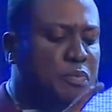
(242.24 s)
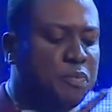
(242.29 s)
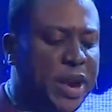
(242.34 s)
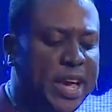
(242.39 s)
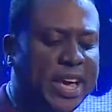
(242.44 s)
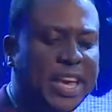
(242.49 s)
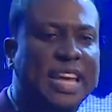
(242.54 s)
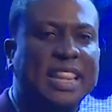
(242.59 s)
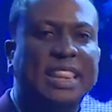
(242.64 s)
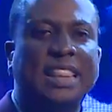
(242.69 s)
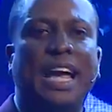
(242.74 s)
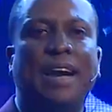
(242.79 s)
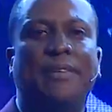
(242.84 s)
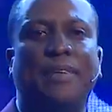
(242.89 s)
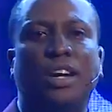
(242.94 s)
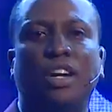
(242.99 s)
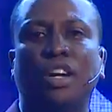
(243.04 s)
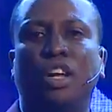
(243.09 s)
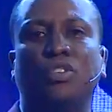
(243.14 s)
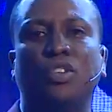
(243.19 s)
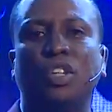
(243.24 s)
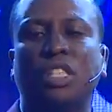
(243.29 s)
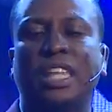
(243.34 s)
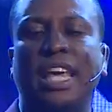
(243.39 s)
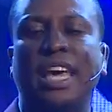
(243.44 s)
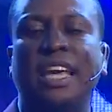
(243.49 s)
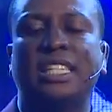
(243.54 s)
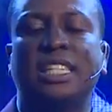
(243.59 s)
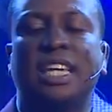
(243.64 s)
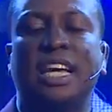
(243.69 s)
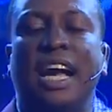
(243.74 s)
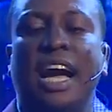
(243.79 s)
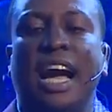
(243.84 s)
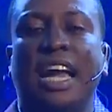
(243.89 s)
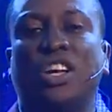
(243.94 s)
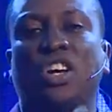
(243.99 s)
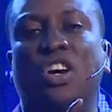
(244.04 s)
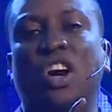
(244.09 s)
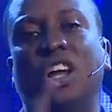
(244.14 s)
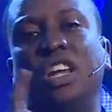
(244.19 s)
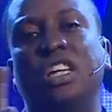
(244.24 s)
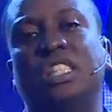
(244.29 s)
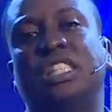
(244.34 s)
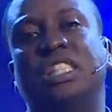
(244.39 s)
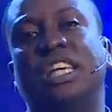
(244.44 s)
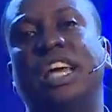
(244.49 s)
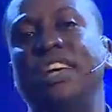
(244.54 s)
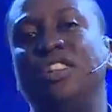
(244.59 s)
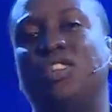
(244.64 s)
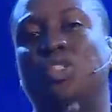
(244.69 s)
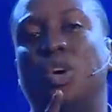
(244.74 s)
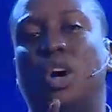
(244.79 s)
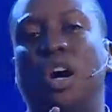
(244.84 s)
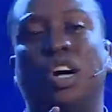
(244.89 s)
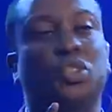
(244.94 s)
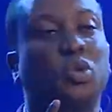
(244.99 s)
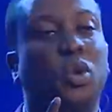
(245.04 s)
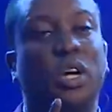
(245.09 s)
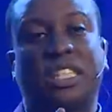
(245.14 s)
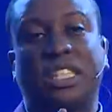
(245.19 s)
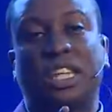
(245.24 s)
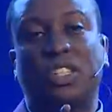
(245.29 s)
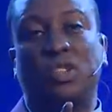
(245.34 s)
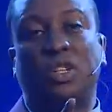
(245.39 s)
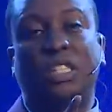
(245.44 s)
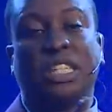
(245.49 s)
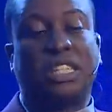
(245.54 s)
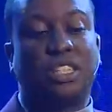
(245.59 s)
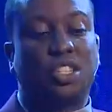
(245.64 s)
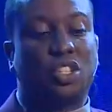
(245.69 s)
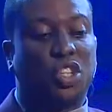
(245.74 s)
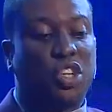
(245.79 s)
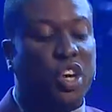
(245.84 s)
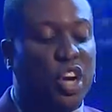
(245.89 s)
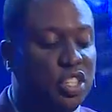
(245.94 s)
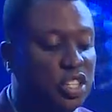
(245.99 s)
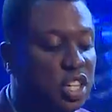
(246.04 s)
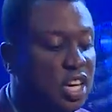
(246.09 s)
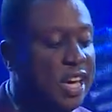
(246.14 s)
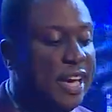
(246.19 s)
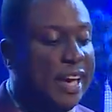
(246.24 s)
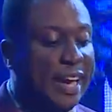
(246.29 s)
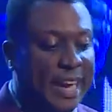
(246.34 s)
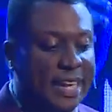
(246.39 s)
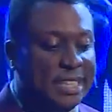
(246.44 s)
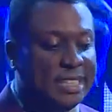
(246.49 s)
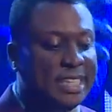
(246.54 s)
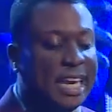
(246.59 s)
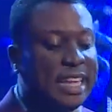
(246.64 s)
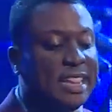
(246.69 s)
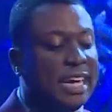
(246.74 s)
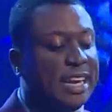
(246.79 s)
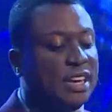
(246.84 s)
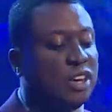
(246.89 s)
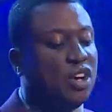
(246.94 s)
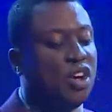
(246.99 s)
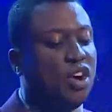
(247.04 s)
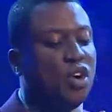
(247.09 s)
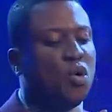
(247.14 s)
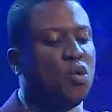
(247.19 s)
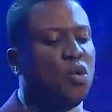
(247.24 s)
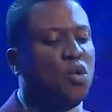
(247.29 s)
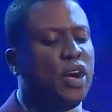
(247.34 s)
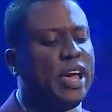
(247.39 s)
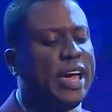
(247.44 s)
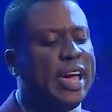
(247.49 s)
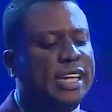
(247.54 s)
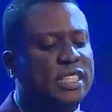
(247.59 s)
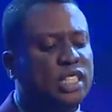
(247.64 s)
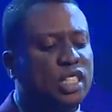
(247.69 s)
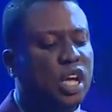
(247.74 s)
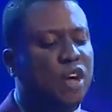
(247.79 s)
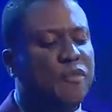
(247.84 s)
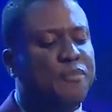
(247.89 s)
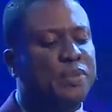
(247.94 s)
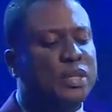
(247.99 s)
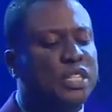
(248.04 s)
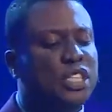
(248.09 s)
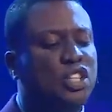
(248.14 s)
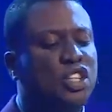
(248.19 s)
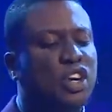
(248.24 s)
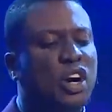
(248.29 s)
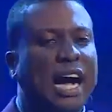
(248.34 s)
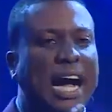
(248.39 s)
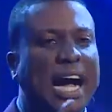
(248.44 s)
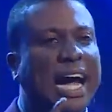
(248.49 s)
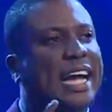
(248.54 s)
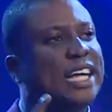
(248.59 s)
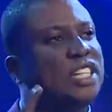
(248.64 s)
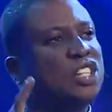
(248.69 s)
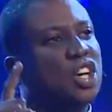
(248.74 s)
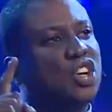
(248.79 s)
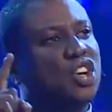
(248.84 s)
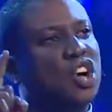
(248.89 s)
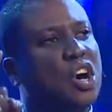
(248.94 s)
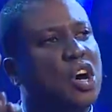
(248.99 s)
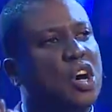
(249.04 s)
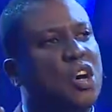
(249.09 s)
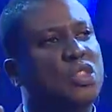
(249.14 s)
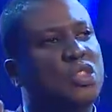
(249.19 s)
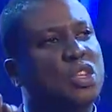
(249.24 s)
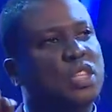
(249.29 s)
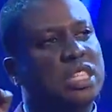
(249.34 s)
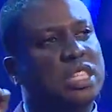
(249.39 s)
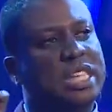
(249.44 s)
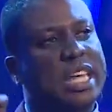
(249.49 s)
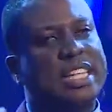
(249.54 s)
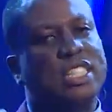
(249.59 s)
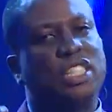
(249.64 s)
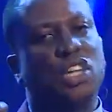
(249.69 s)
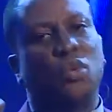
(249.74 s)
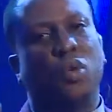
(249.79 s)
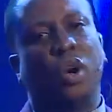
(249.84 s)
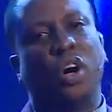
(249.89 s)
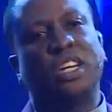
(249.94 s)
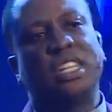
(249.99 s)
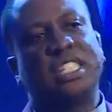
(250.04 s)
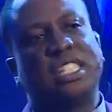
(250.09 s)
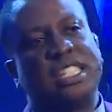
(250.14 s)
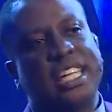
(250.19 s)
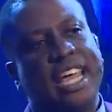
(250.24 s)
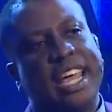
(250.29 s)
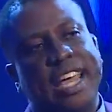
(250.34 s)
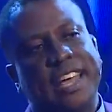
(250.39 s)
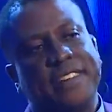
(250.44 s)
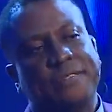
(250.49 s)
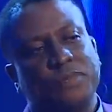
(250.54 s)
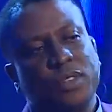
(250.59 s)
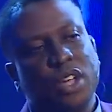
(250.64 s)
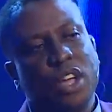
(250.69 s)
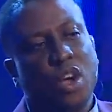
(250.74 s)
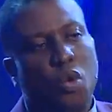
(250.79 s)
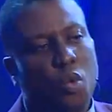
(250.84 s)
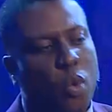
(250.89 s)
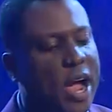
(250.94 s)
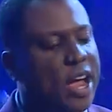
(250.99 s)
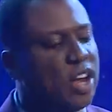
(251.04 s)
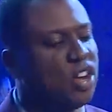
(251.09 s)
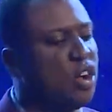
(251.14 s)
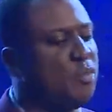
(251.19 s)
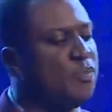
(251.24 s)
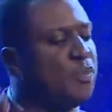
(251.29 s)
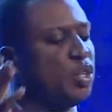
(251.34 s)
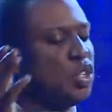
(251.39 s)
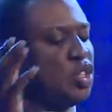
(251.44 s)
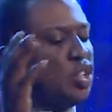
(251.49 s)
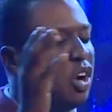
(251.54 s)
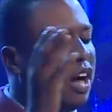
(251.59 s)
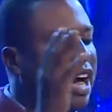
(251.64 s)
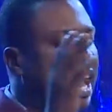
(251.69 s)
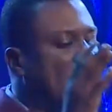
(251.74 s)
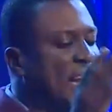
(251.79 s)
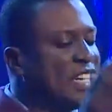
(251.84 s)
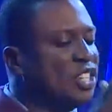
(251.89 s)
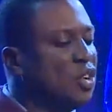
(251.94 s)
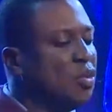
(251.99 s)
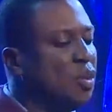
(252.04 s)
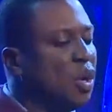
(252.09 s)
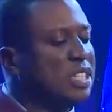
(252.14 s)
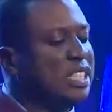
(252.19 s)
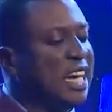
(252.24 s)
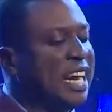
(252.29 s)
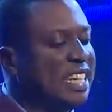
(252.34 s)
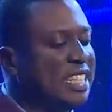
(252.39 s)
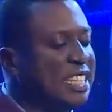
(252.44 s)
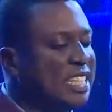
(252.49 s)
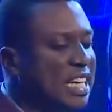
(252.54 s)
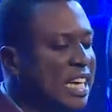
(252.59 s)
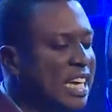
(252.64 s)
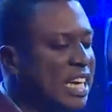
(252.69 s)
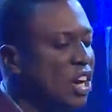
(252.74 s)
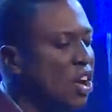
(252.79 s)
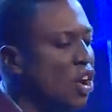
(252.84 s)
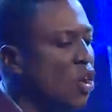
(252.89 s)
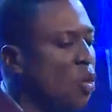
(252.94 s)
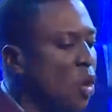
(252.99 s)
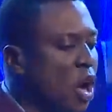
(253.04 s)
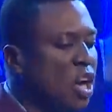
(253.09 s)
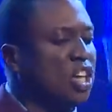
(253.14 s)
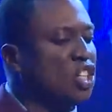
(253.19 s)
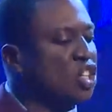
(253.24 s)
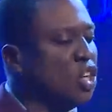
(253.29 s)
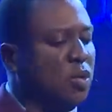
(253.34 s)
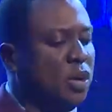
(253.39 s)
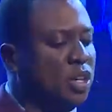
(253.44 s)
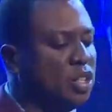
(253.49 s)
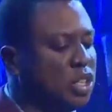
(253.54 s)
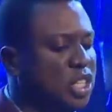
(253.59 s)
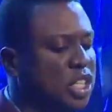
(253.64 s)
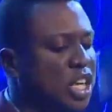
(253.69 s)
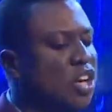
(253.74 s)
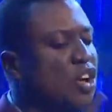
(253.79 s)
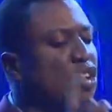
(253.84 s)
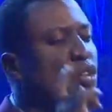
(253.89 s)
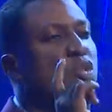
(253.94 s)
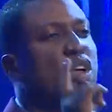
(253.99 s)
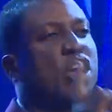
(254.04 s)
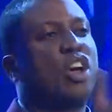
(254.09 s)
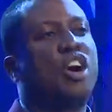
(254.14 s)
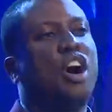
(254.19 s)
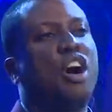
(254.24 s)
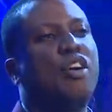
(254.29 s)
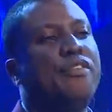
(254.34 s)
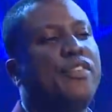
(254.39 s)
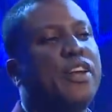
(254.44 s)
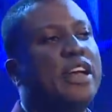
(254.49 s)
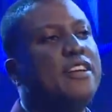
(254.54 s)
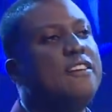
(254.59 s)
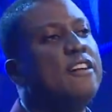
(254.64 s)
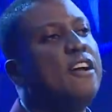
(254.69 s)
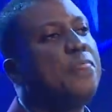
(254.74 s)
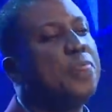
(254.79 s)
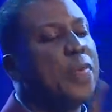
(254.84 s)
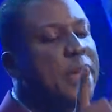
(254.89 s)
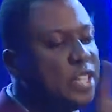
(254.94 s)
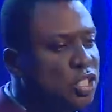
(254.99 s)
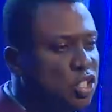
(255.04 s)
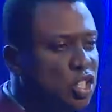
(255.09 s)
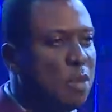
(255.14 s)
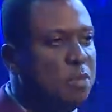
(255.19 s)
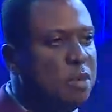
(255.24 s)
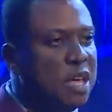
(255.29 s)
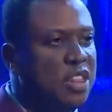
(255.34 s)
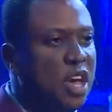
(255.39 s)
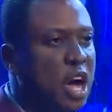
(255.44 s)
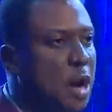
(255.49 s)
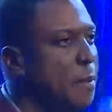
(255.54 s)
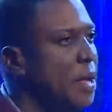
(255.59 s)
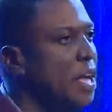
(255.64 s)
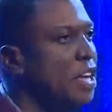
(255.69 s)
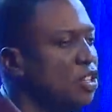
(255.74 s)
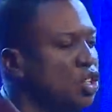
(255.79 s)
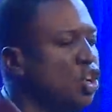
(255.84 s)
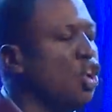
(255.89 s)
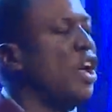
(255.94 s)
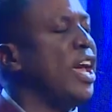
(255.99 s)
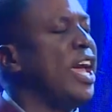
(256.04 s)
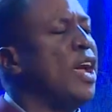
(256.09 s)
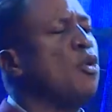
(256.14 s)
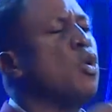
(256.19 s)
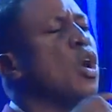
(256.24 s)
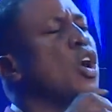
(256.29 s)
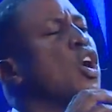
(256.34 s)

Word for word: breaking down and all of those things. And God is saying to us, what he's saying to us as a church, he's saying that instead of putting your eyes on all those things the world is saying, why not put your eyes on what I see? What does God want to see? Recovery, things doubling up. So we're